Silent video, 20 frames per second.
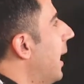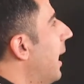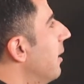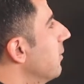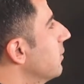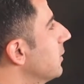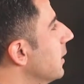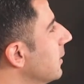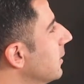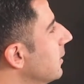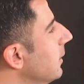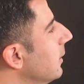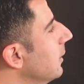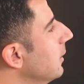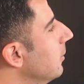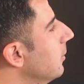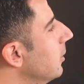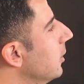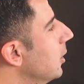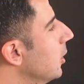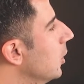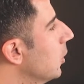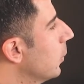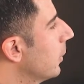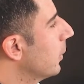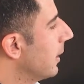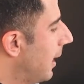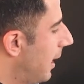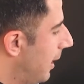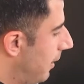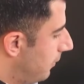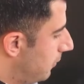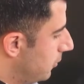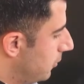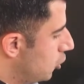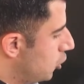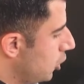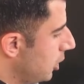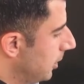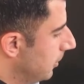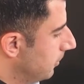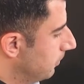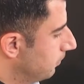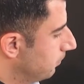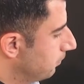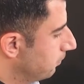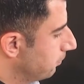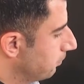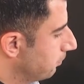After T, we have J.